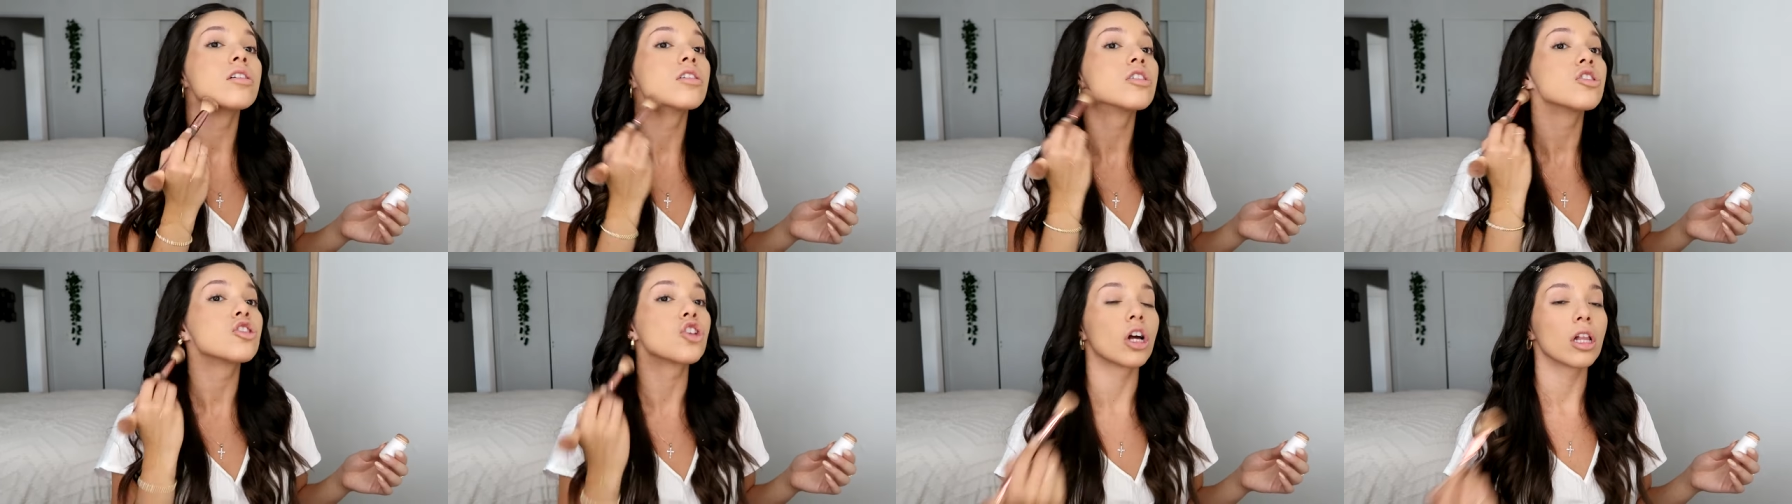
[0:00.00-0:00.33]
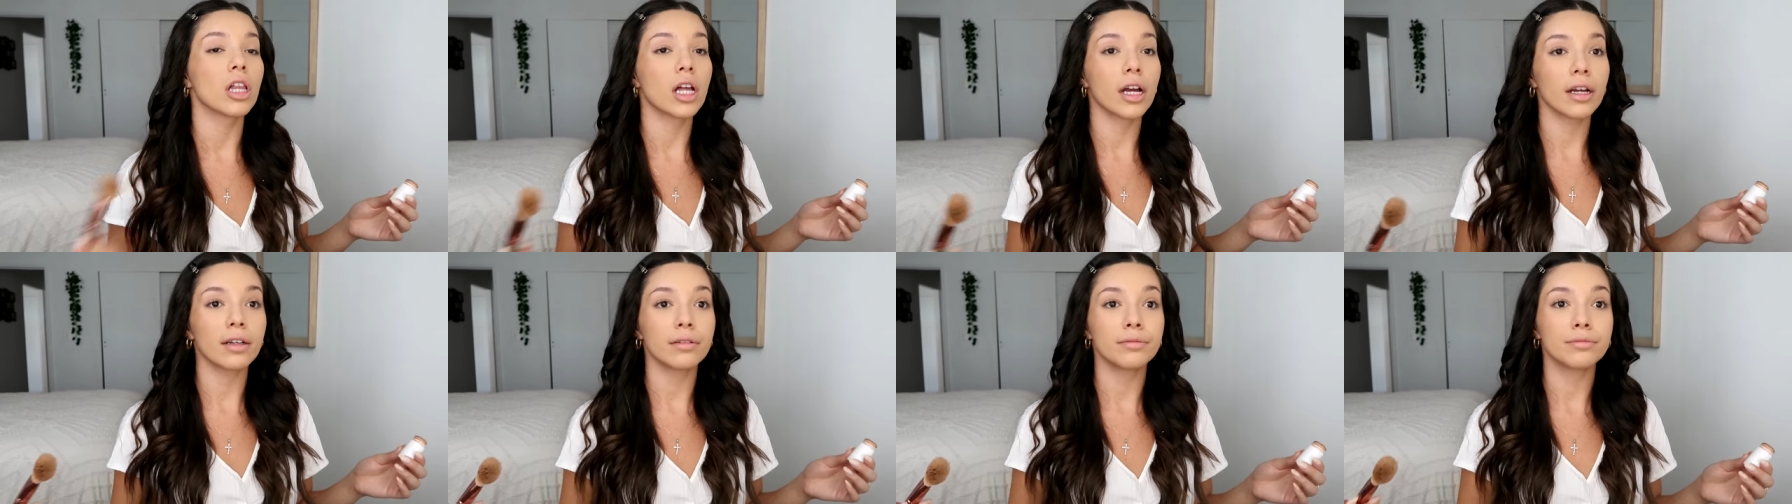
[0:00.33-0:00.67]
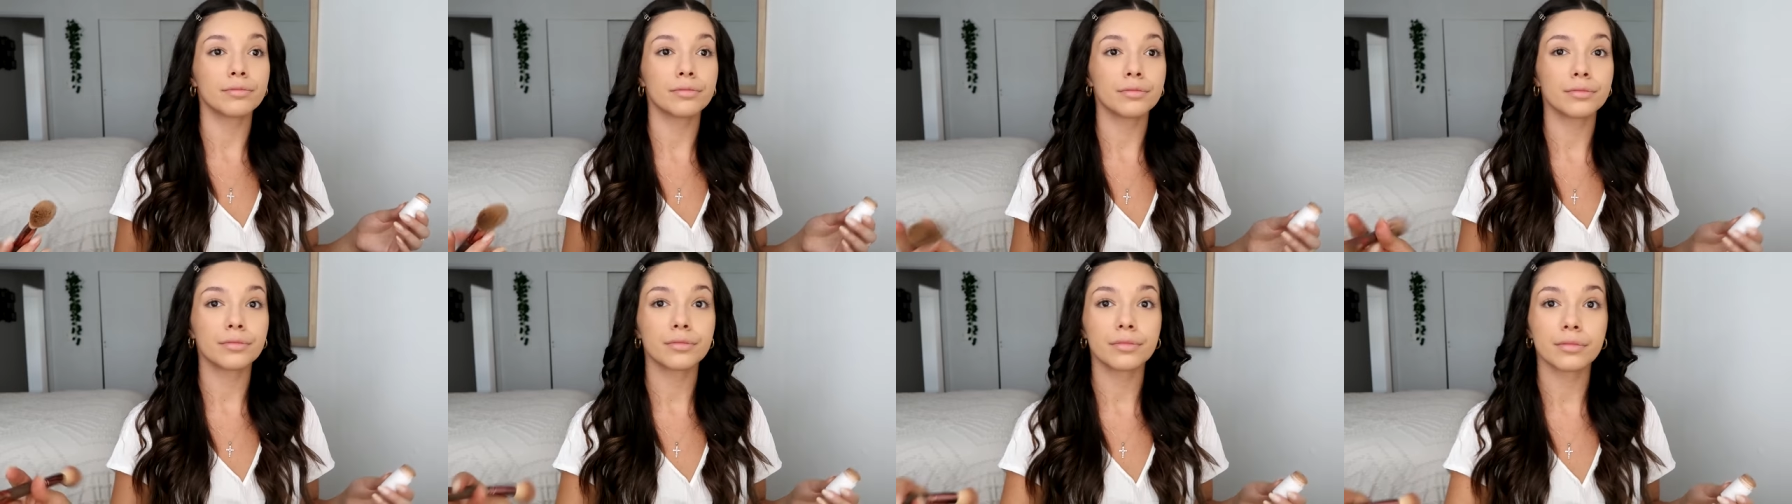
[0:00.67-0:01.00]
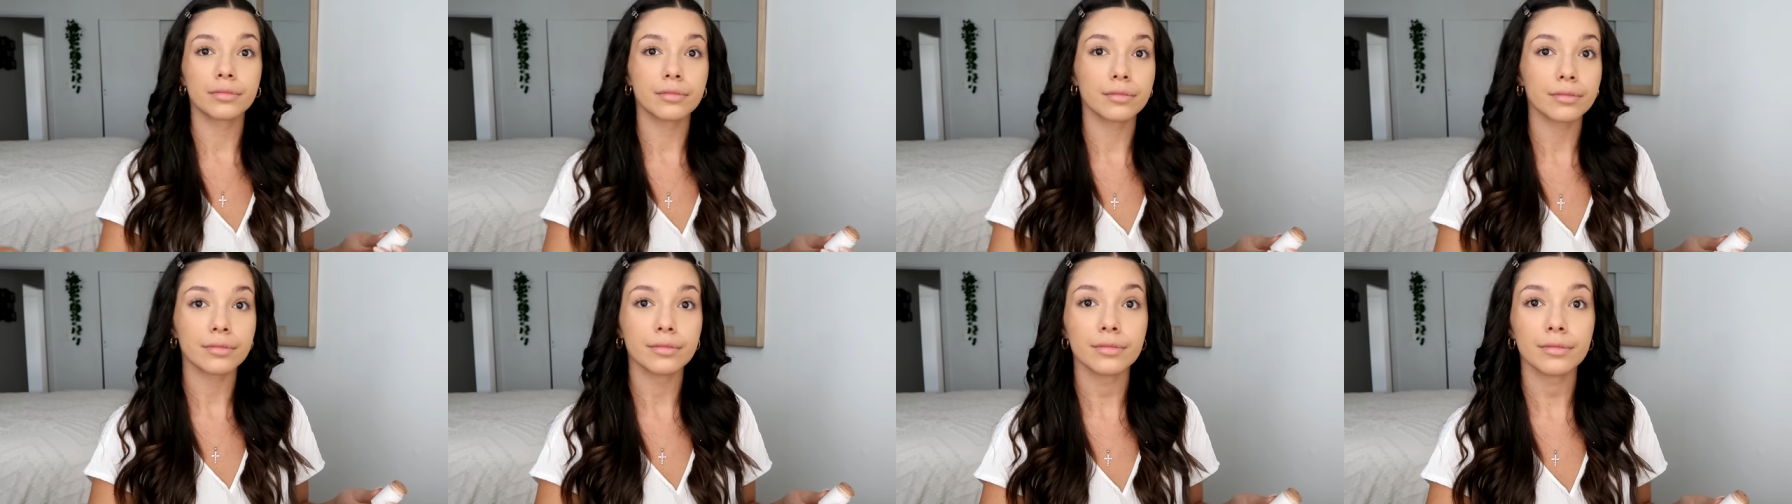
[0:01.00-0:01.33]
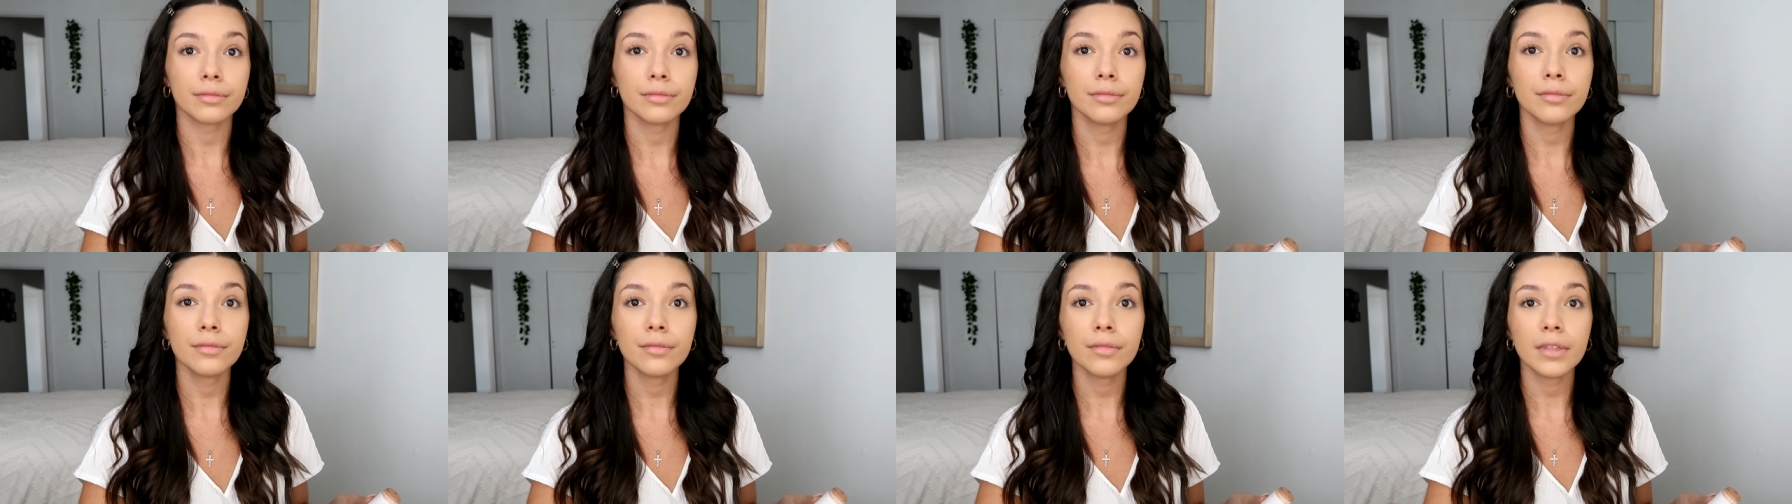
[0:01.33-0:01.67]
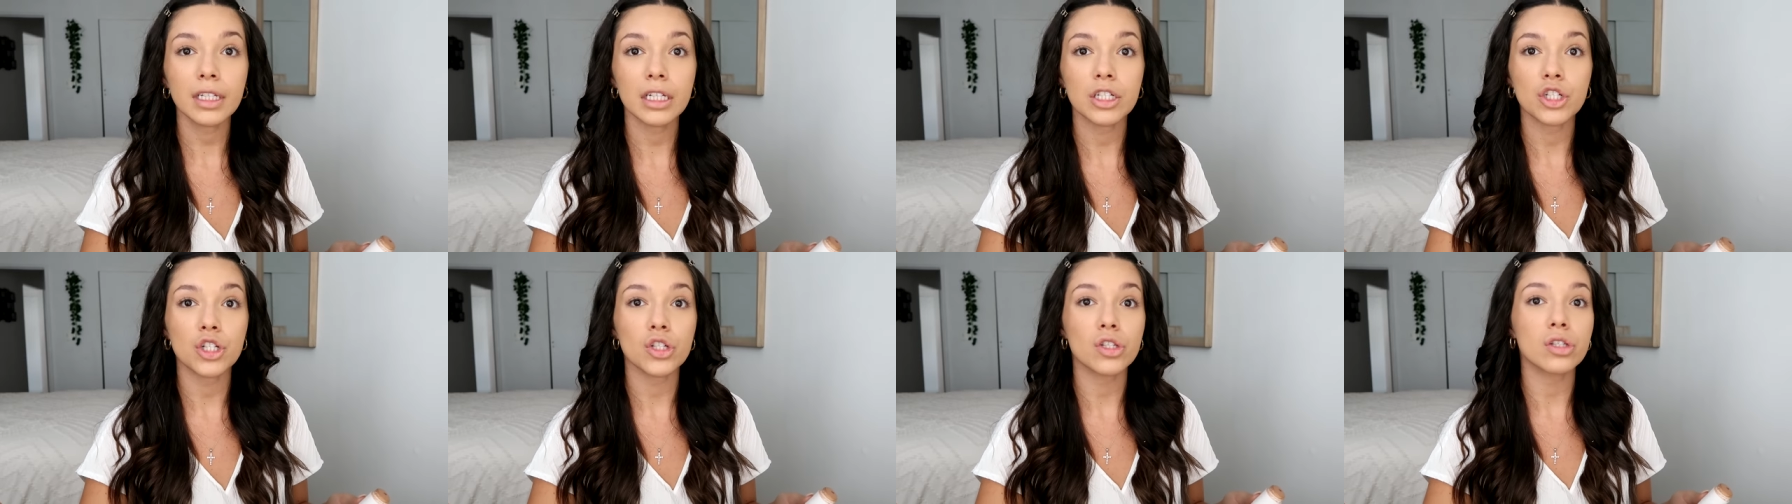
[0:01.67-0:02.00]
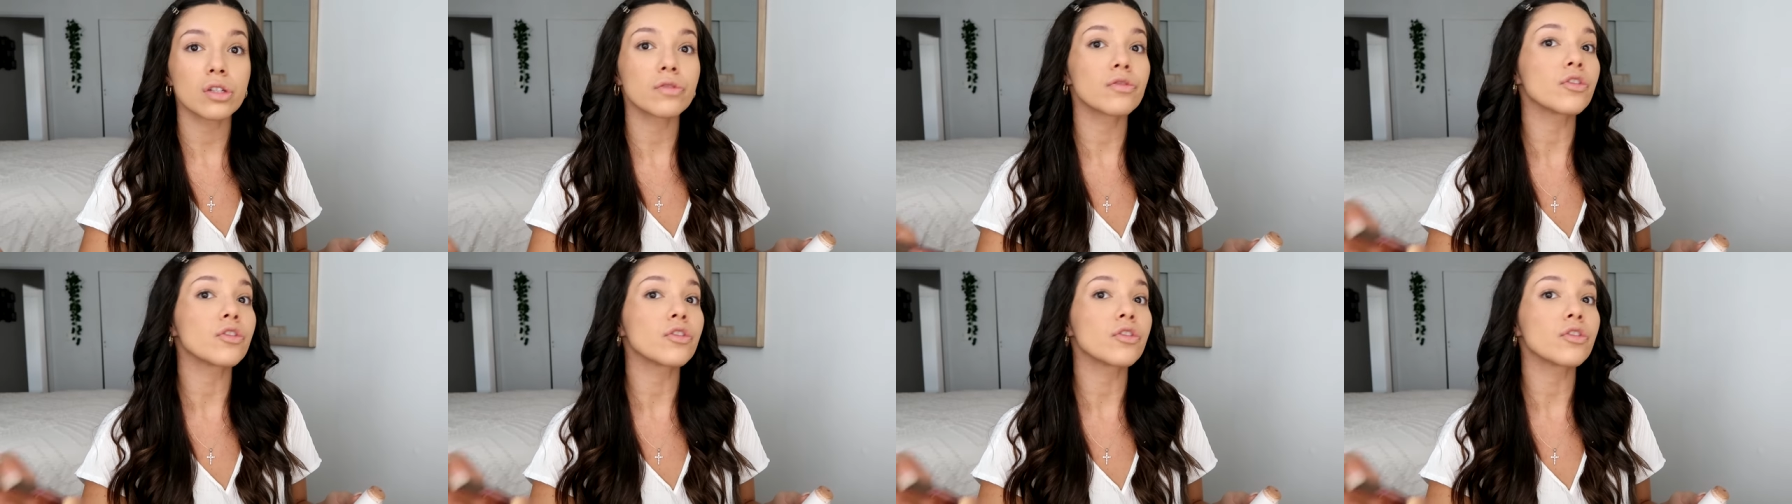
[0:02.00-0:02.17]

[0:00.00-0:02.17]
jawline, just